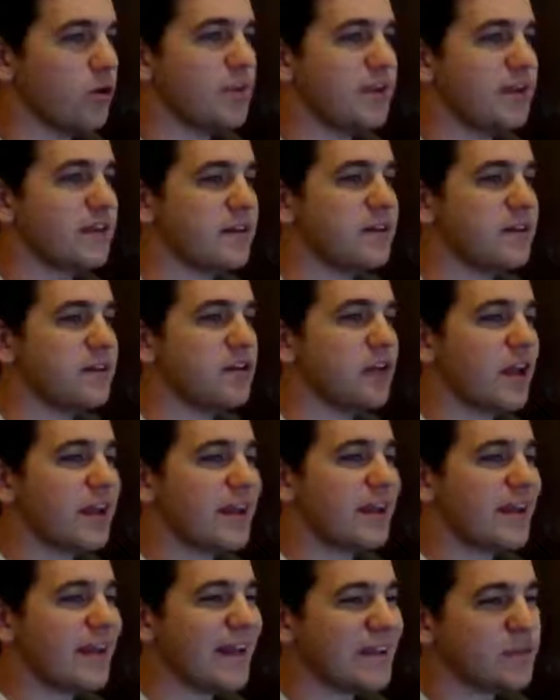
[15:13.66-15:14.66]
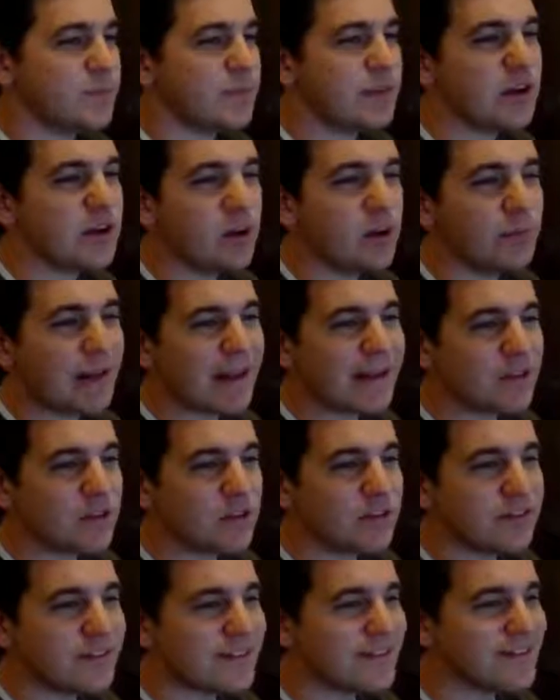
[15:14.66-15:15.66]
would be considered an
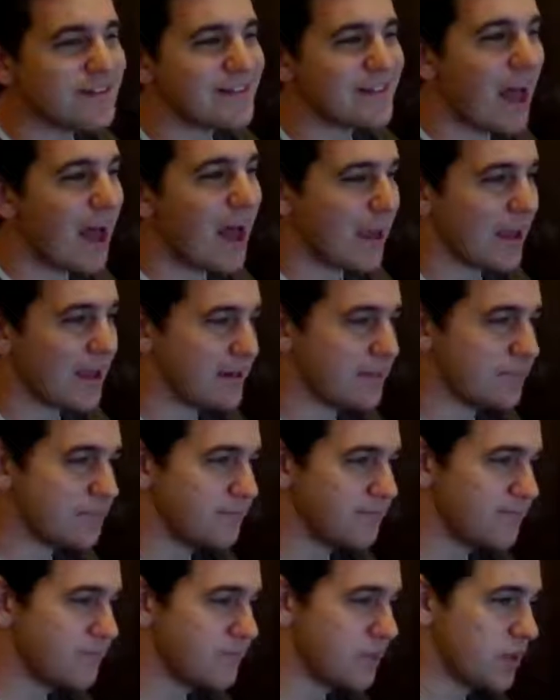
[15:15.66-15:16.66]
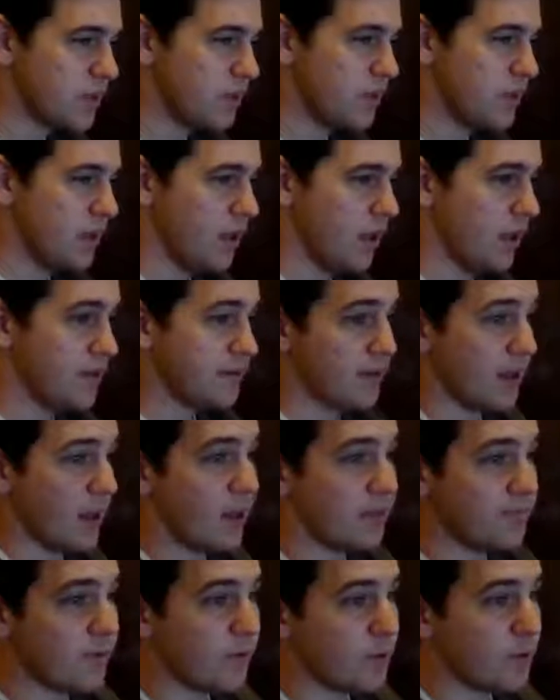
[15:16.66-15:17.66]
experimental design? A
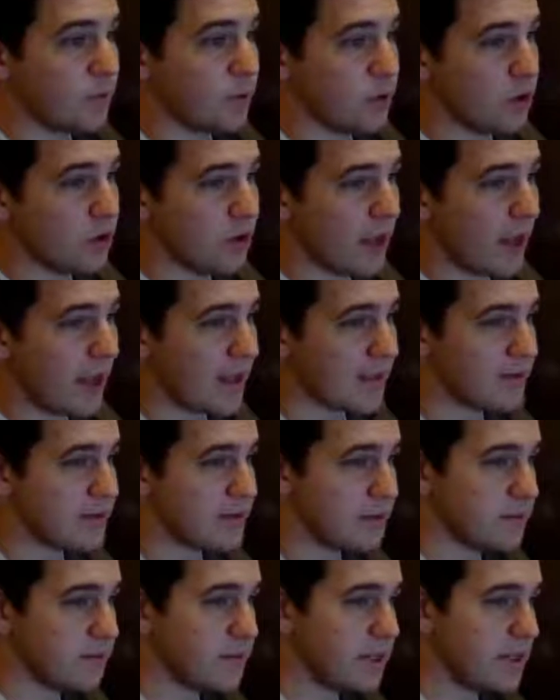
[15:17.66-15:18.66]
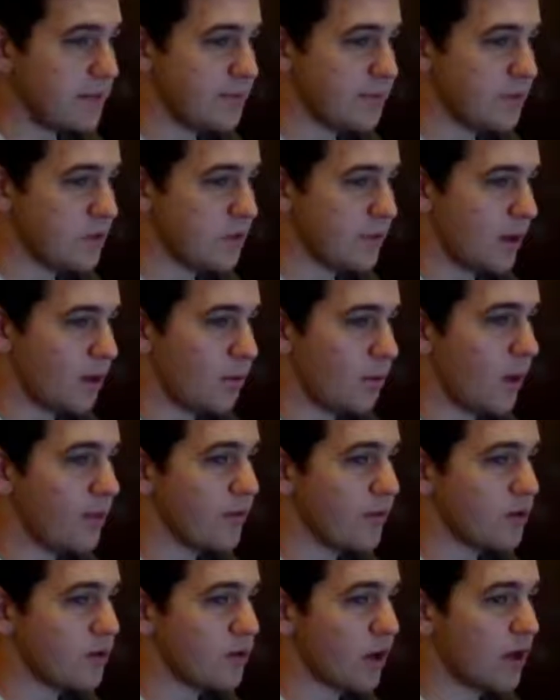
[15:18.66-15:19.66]
telephone poll asking people about
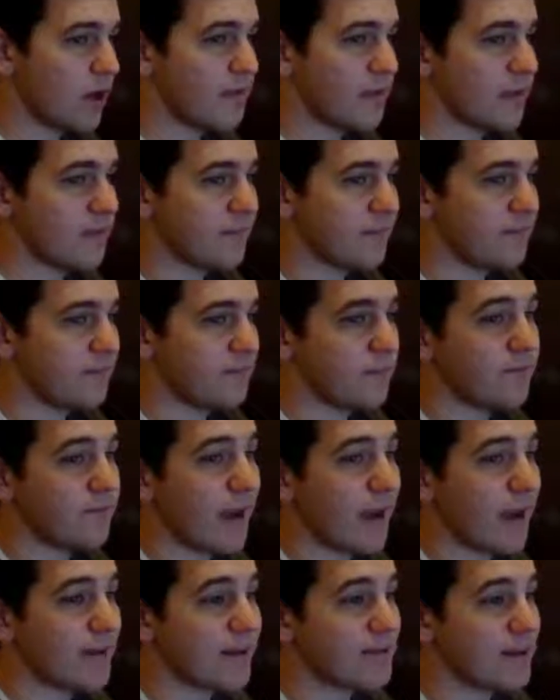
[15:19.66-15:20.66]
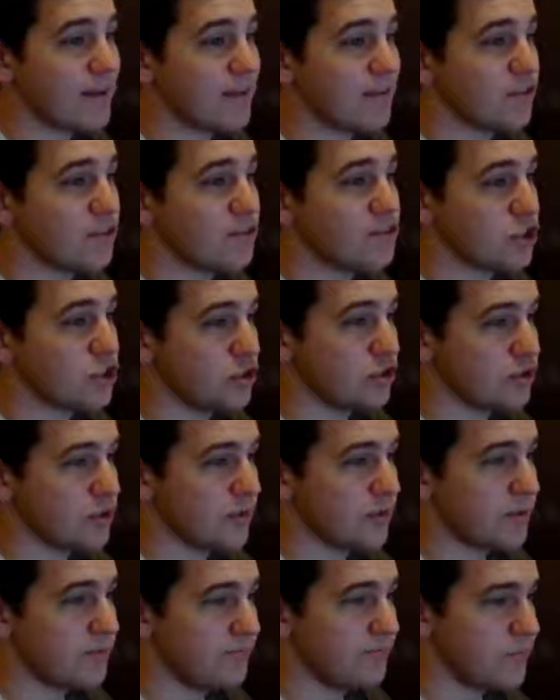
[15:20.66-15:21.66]
whether or not they vaccinate their
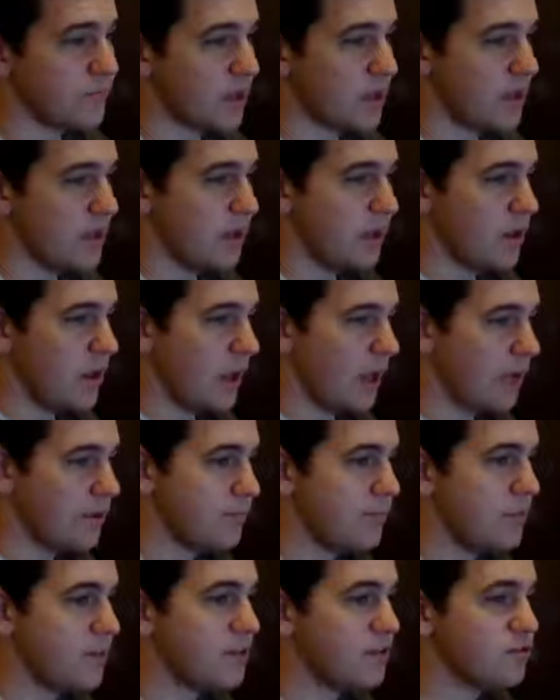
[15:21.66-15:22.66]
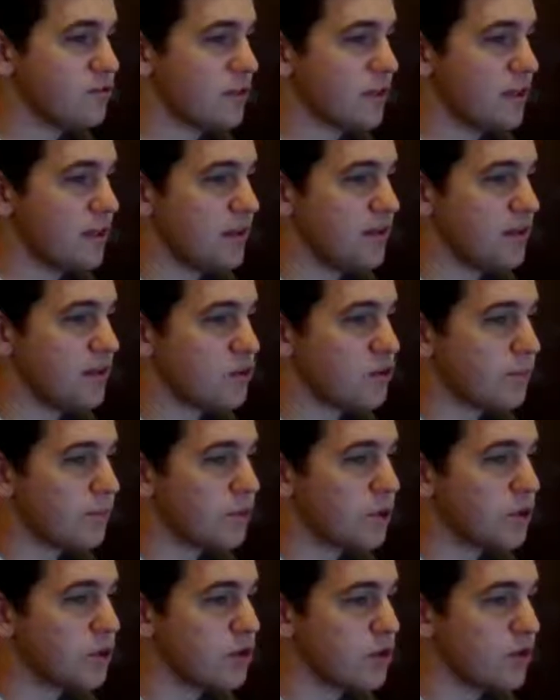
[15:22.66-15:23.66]
children, administering the
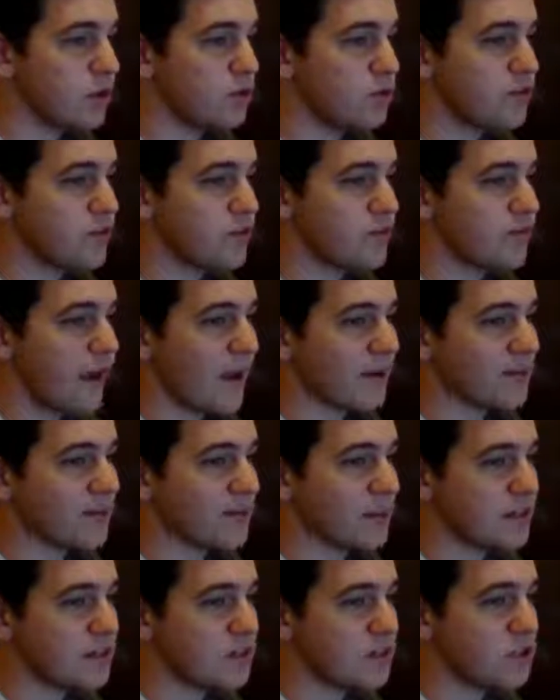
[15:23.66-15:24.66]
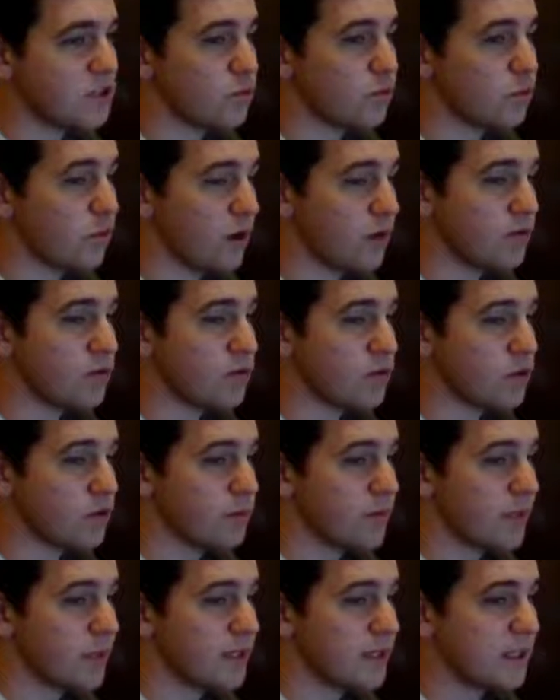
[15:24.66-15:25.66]
tuberculosis vaccination to one group
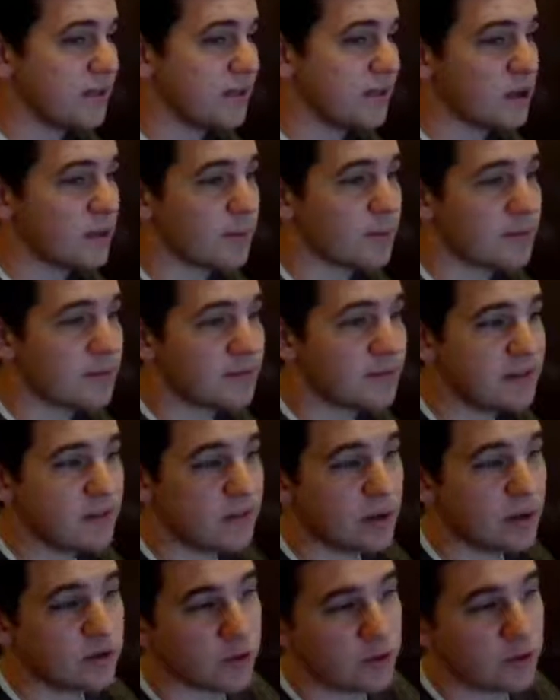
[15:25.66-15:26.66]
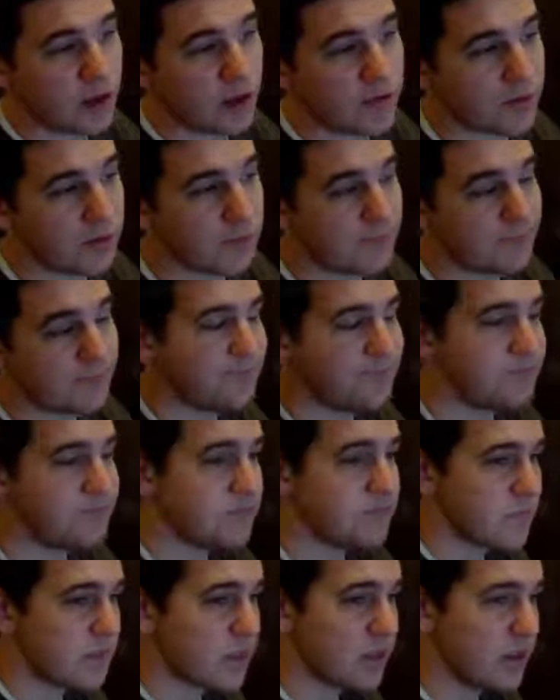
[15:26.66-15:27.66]
and giving a placebo to another,
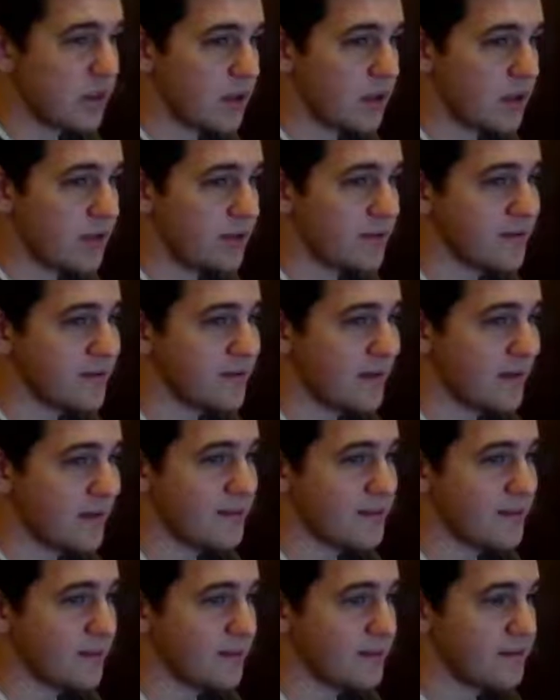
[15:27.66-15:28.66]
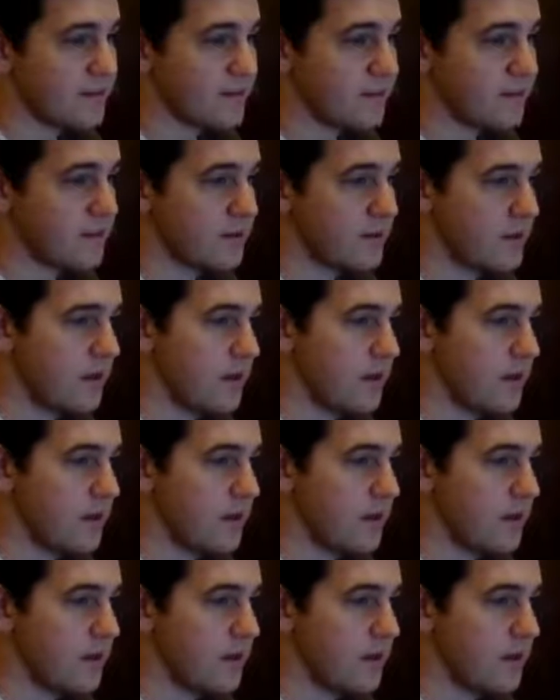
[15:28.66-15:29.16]
a census,